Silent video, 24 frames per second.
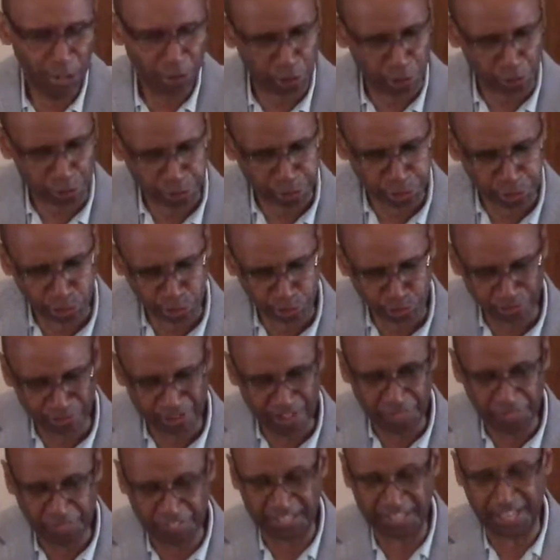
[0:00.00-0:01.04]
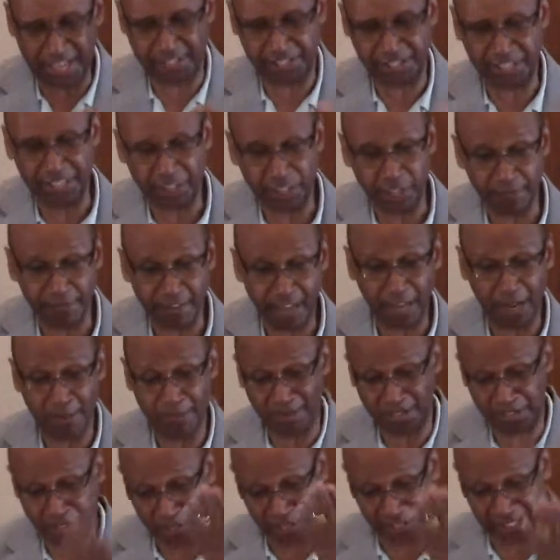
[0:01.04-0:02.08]
to strengthen us and
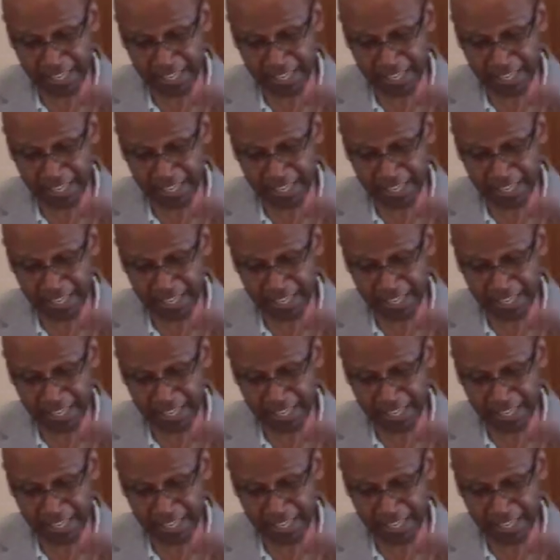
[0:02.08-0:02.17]
develop us. Look